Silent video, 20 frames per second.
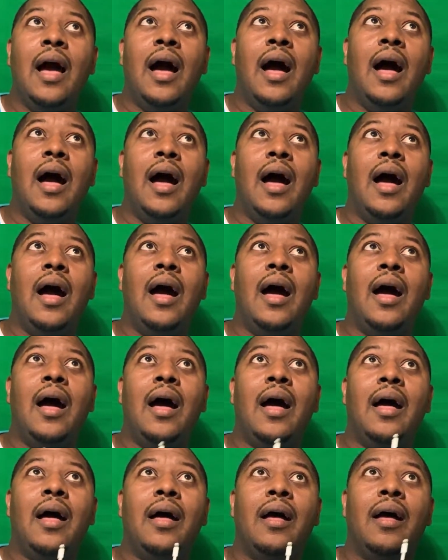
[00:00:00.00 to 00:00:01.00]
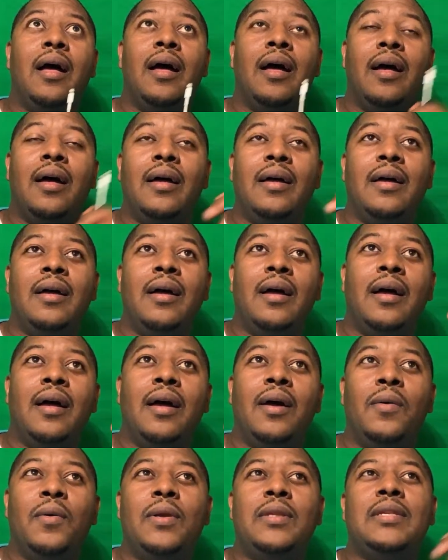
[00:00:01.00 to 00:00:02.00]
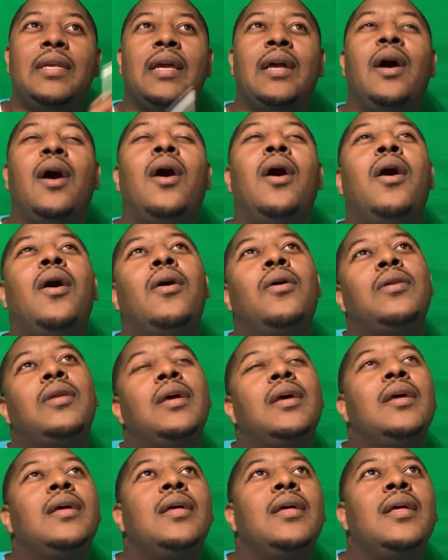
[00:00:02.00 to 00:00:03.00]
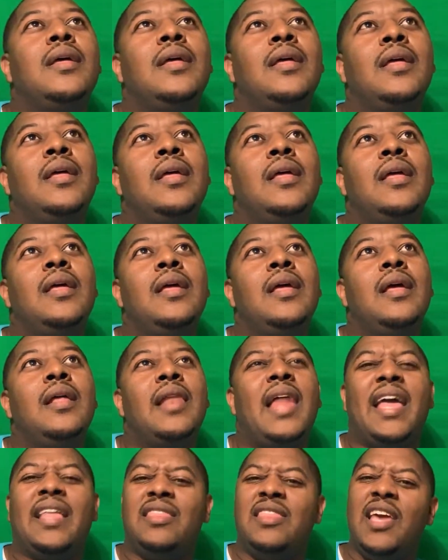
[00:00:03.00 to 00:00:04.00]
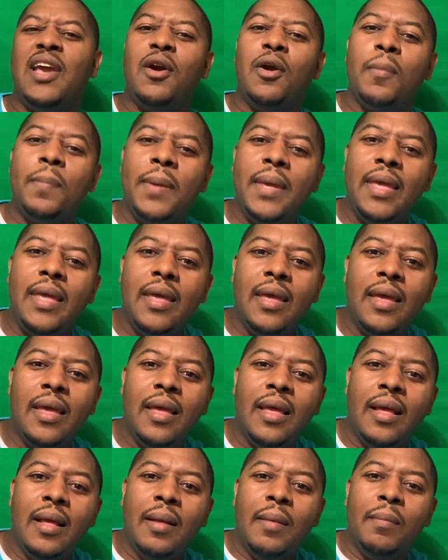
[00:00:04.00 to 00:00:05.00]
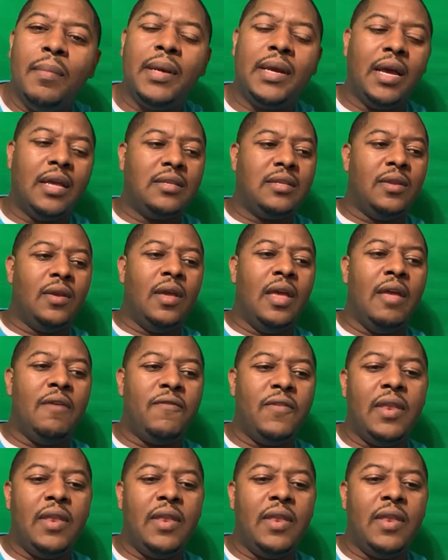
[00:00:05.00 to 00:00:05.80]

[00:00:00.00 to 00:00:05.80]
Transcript: what is it called? Like therapy? Because if